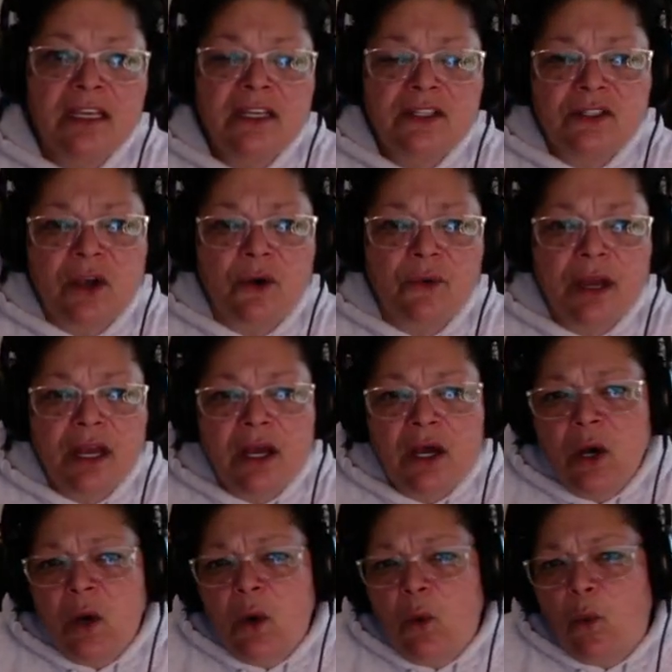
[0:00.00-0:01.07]
So,
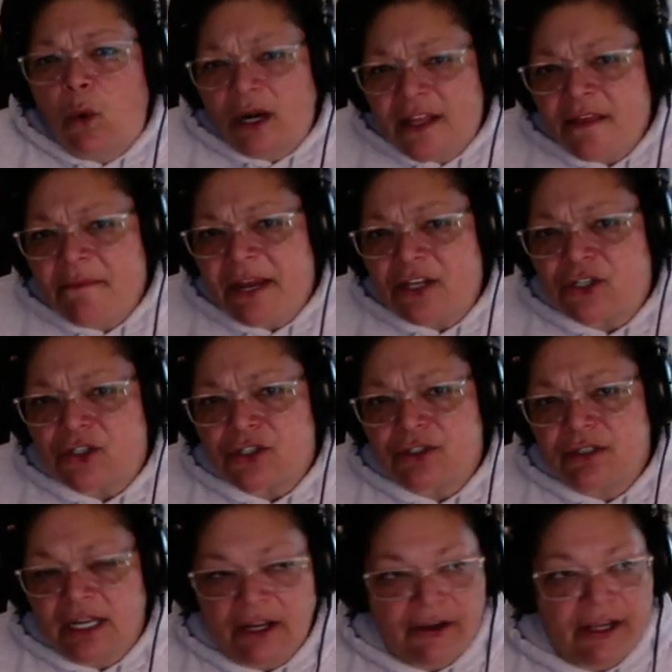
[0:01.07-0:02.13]
one of the major
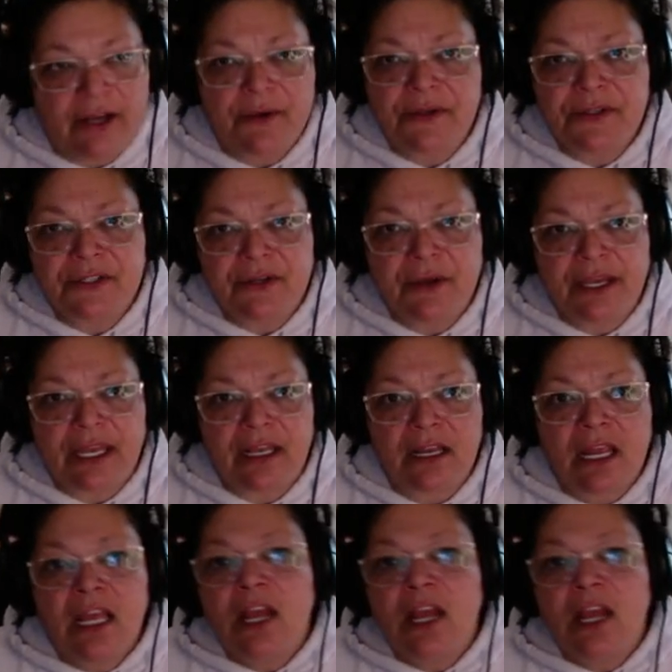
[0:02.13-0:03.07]
here I go with so again.